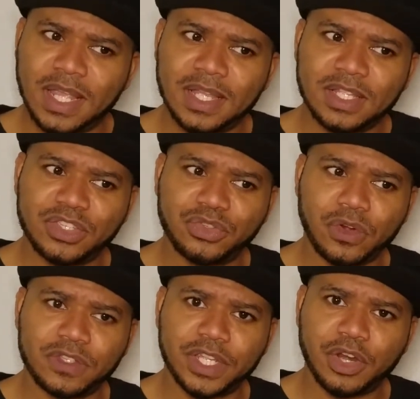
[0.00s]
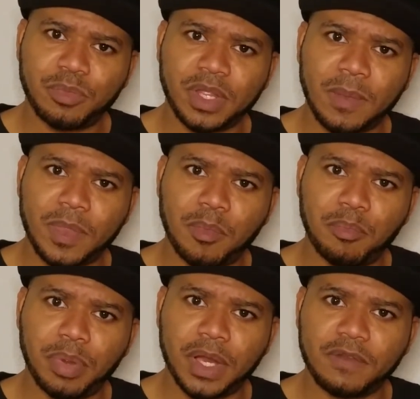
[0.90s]
sort of see her become the
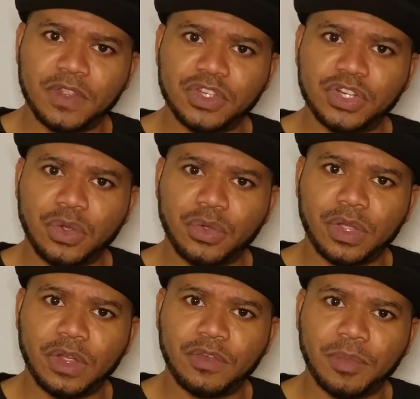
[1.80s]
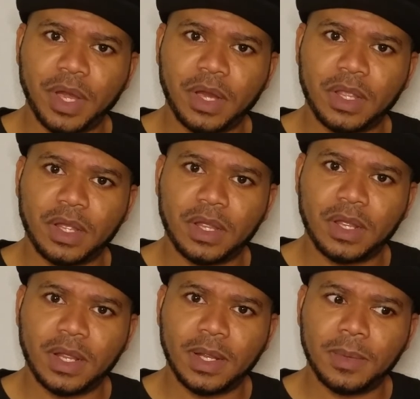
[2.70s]
butt of the joke of America.
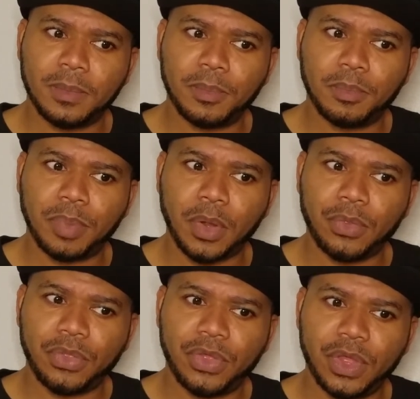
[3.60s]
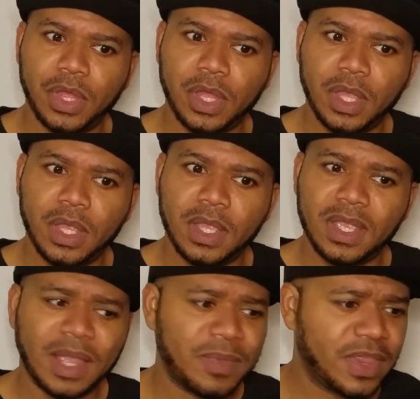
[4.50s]
Um, both, I
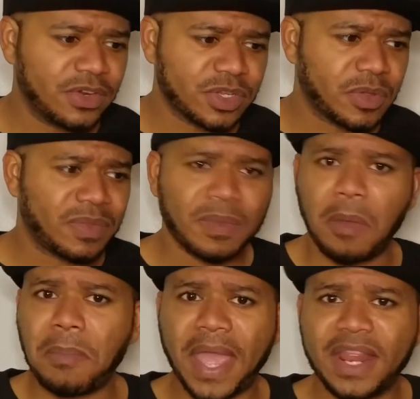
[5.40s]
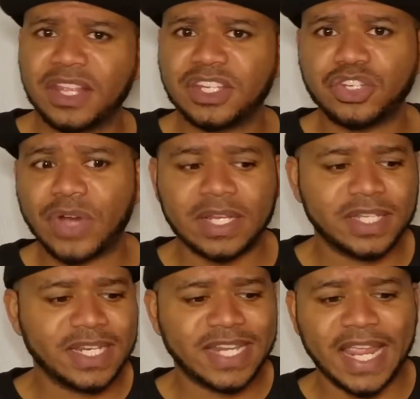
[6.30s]
mean, there's a, a man that she tries to
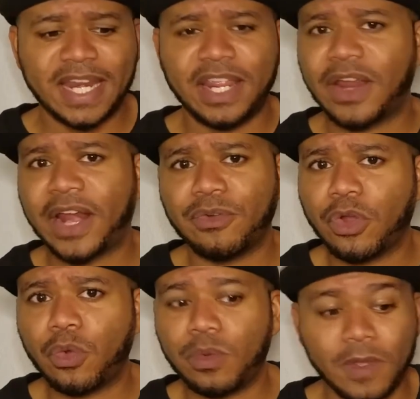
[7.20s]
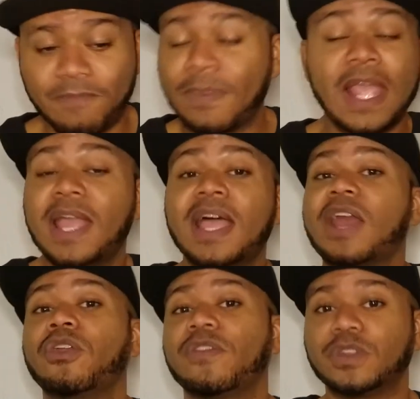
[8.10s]
date here. I don't know, if, I don't know
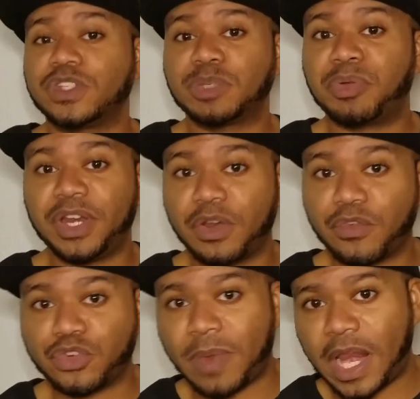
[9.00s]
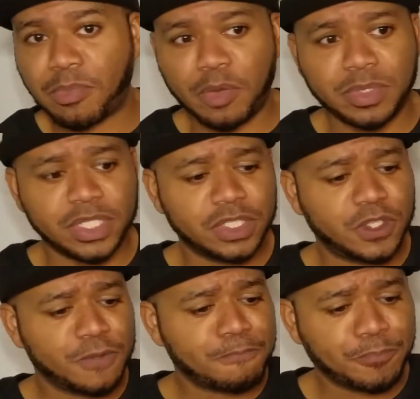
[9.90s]
if this was just put in here for dramatic purposes,
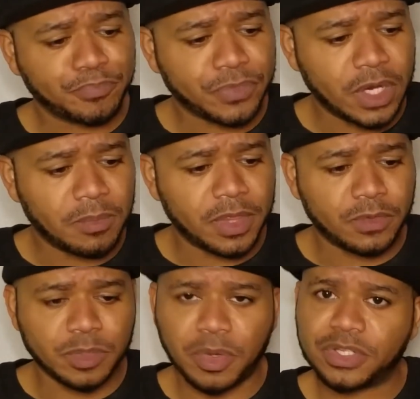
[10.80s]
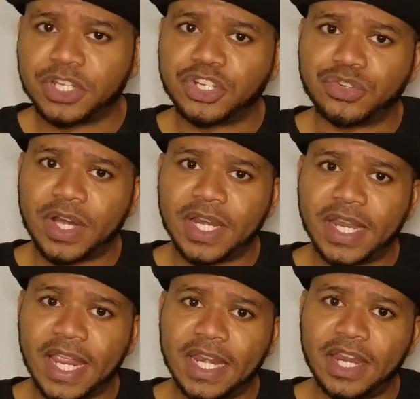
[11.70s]
you know, but there was a person that she tried to
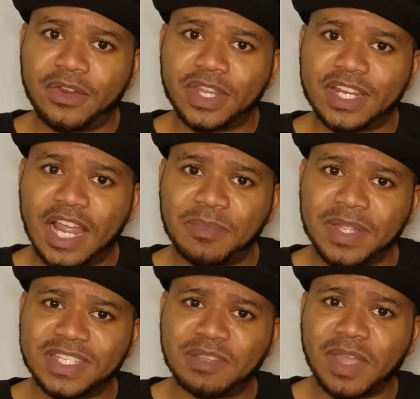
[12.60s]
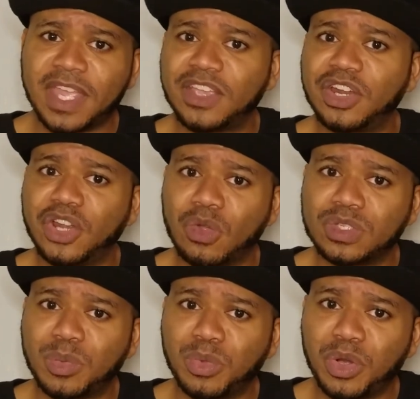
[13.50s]
date here at the top that seemed like it could go
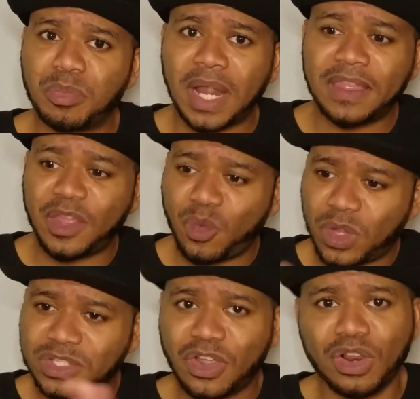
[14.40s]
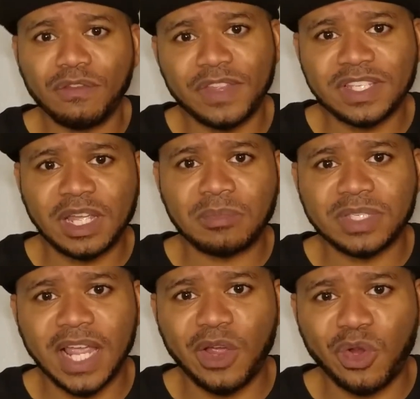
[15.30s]
somewhere. But I think once all of this comes
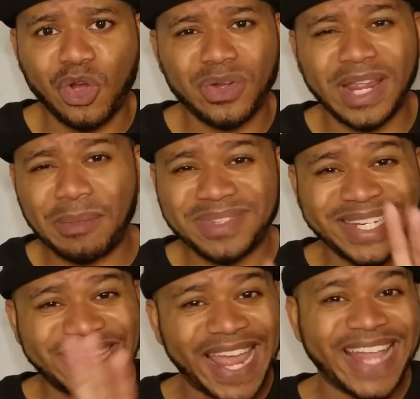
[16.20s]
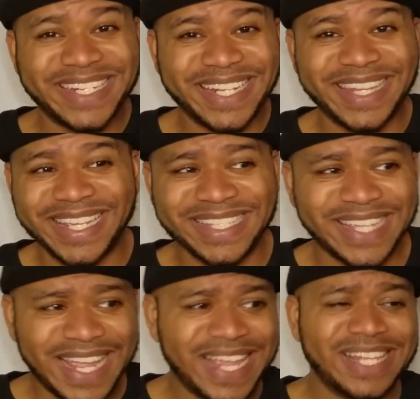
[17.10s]
out, her name is attached to this.
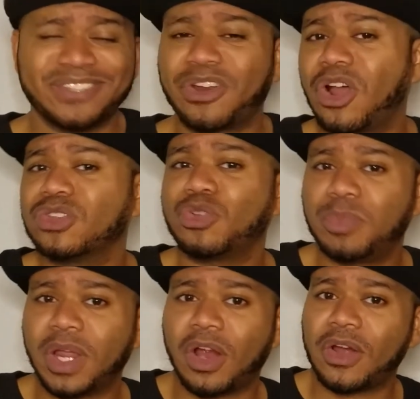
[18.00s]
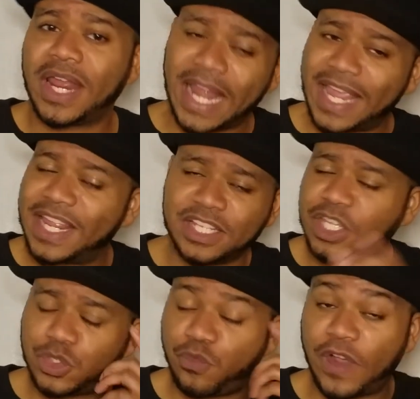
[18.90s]
Could also be hard. It, it's, it's
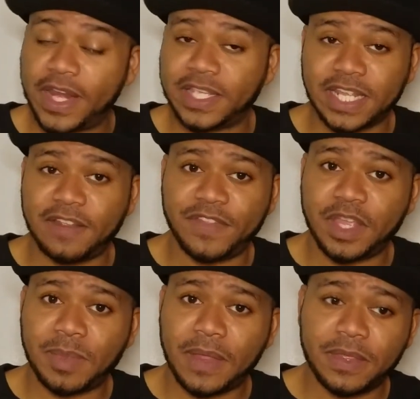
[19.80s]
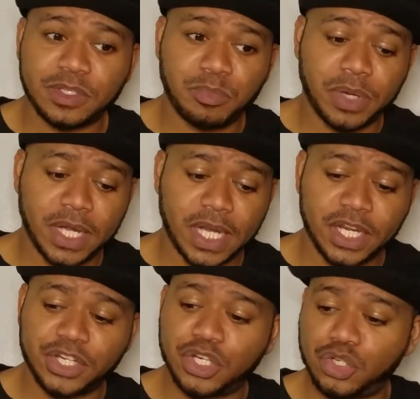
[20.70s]
funny because I didn't think about this, but in
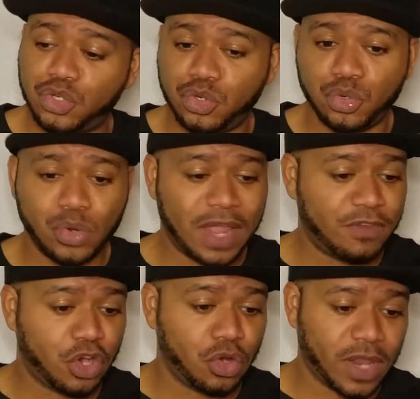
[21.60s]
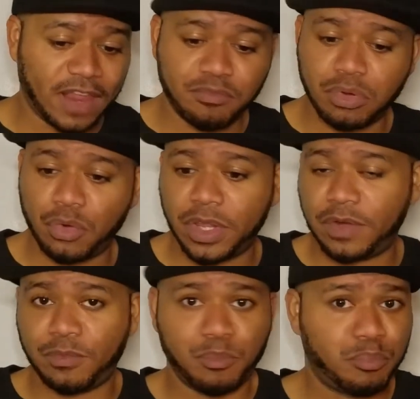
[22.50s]
addition to having her life broken
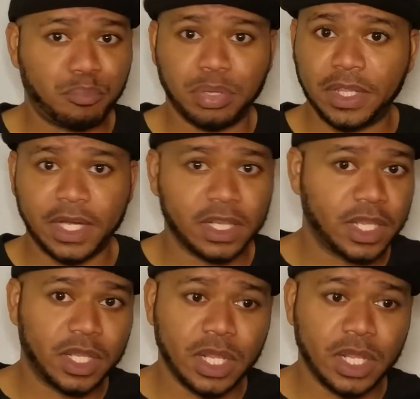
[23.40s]
politically,